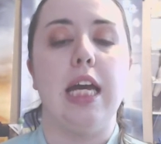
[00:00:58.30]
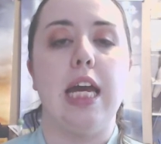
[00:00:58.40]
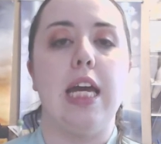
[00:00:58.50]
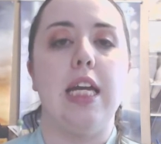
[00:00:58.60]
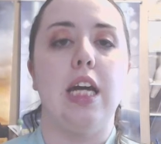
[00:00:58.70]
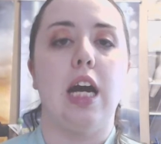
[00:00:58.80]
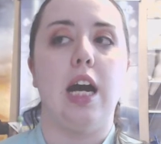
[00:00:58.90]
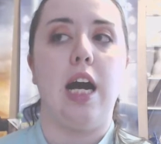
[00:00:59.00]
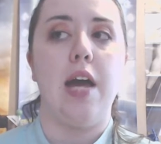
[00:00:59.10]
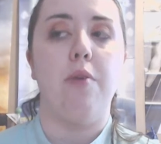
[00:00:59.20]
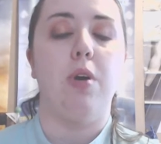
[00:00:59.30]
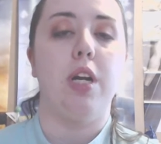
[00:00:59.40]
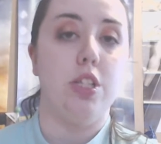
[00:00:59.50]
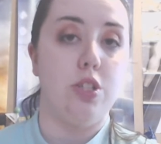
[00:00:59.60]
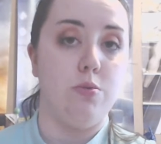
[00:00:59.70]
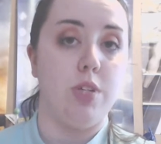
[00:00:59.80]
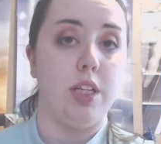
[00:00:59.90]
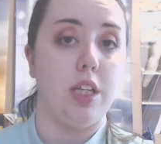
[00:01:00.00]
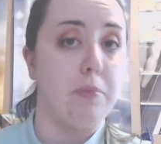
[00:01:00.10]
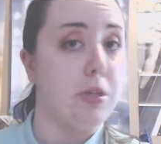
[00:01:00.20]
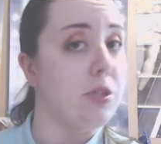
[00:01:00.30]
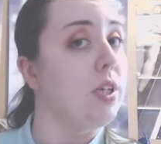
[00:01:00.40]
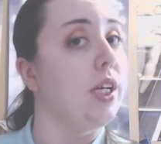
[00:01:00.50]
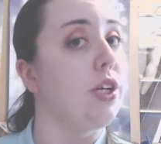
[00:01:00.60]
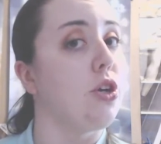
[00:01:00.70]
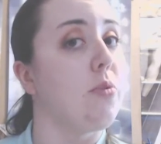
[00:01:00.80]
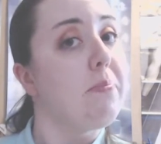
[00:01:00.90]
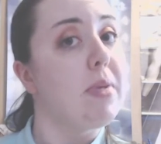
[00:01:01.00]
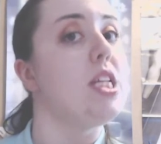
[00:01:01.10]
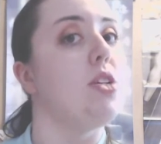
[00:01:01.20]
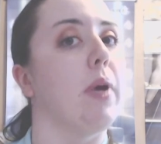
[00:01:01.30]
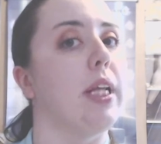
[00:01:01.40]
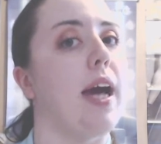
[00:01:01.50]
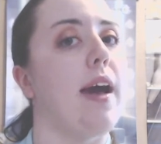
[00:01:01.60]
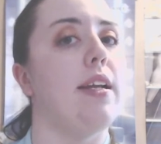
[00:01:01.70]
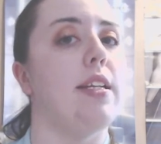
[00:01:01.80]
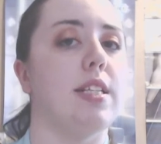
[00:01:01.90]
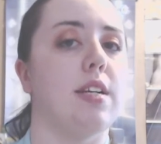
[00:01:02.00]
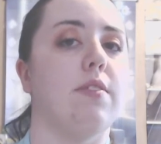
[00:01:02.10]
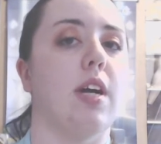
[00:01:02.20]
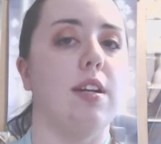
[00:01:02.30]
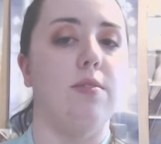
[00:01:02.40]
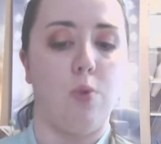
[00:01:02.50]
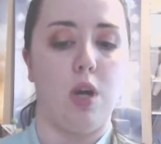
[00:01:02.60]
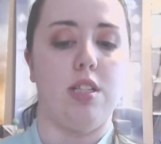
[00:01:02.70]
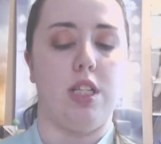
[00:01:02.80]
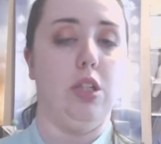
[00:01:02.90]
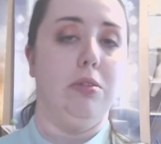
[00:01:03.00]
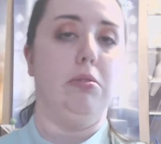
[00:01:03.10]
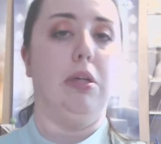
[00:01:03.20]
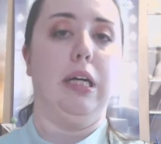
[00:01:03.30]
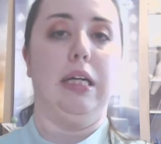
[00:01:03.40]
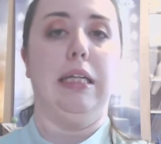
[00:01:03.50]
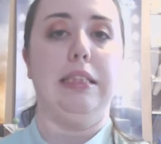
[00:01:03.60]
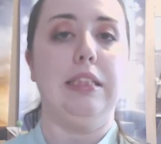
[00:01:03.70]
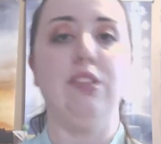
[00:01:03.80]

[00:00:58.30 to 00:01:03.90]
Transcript: And I wanted to take the opportunity to show me doing that instead of kind of wanting, oh god, I